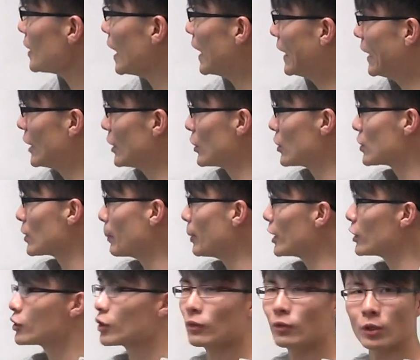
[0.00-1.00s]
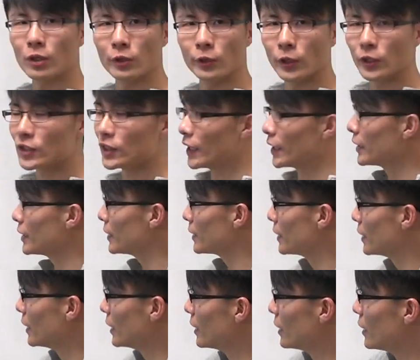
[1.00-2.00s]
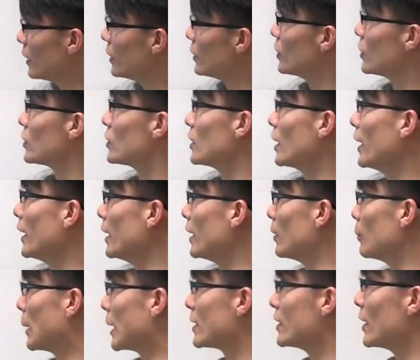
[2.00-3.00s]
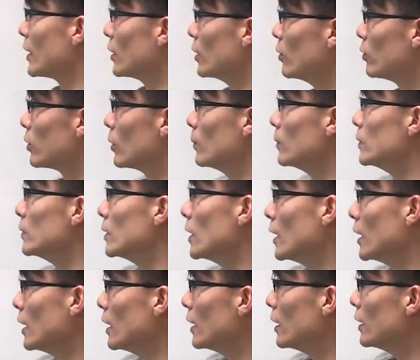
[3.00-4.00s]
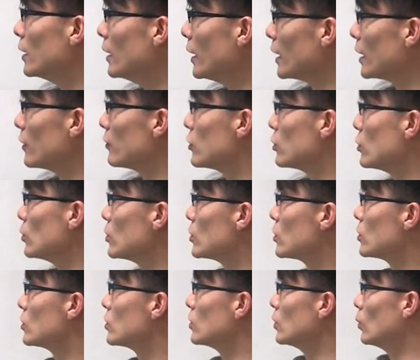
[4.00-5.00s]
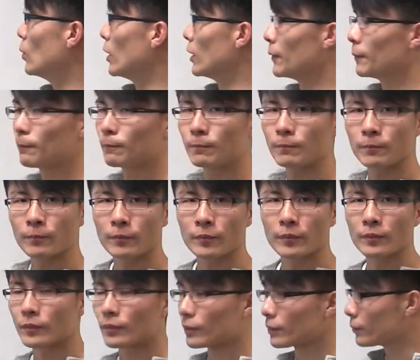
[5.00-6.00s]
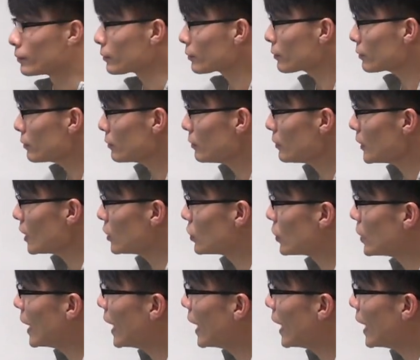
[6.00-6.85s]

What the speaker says: And here's a picture of what it looks like. It's just a rectangle from -2 to 1. So